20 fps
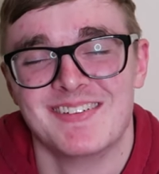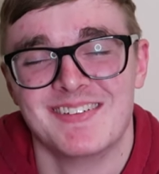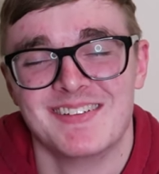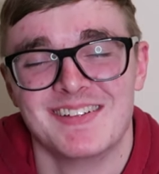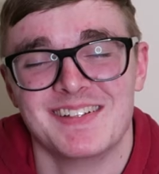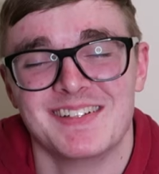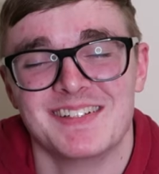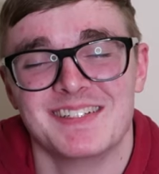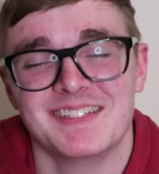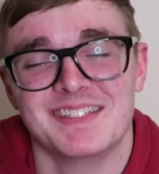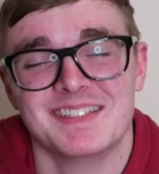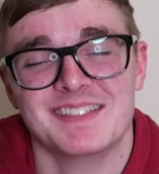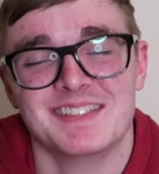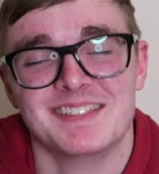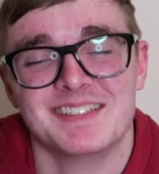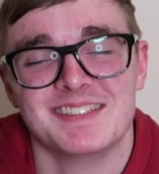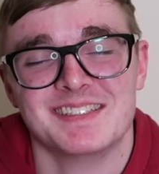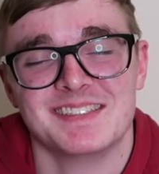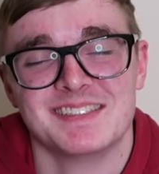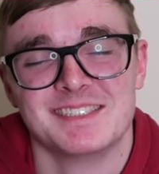
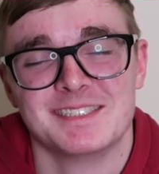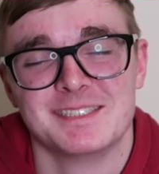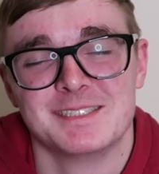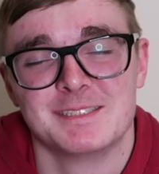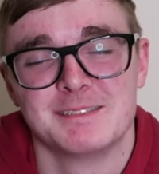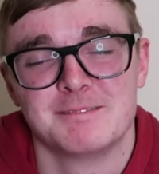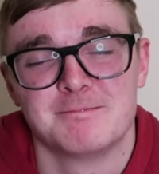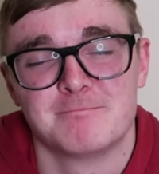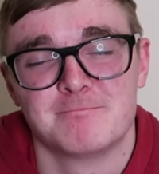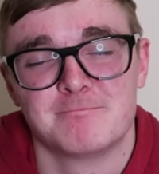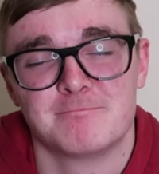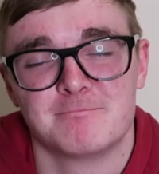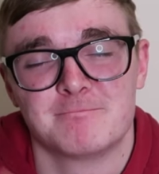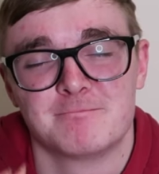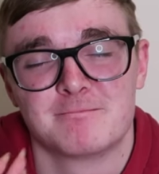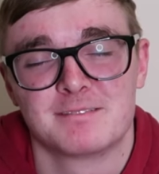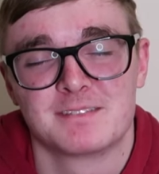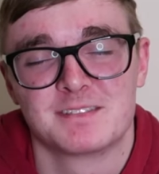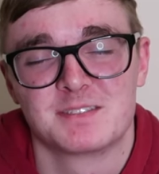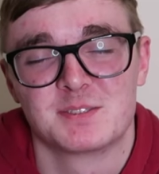
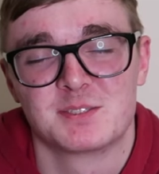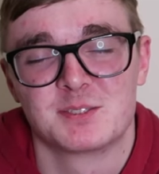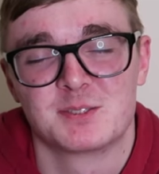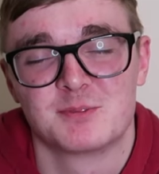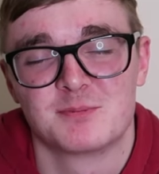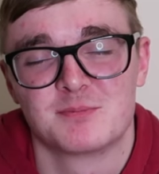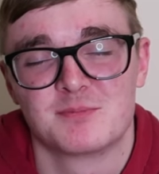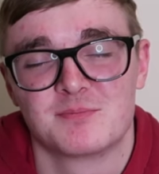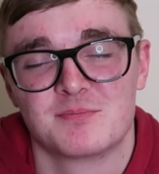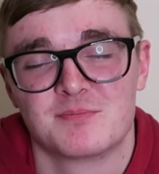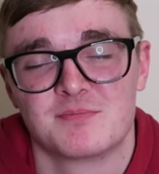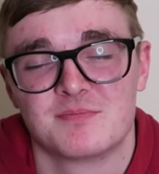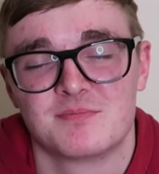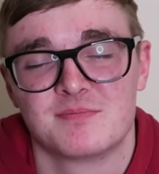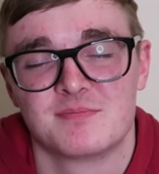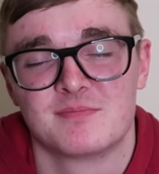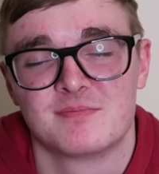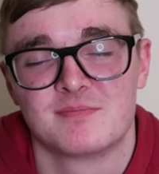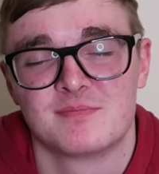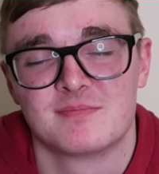
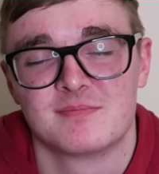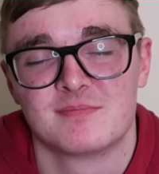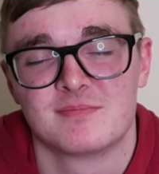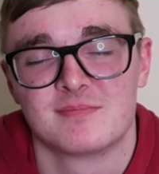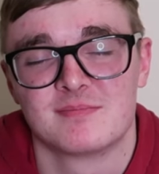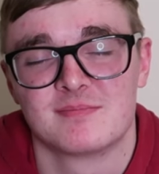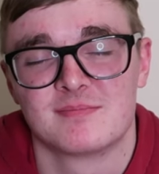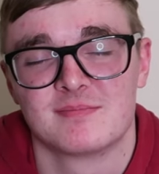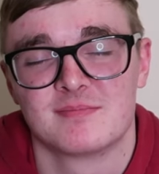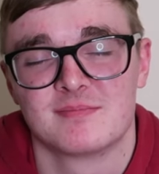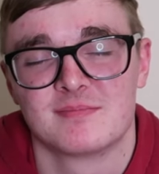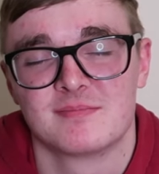This person isn't speaking.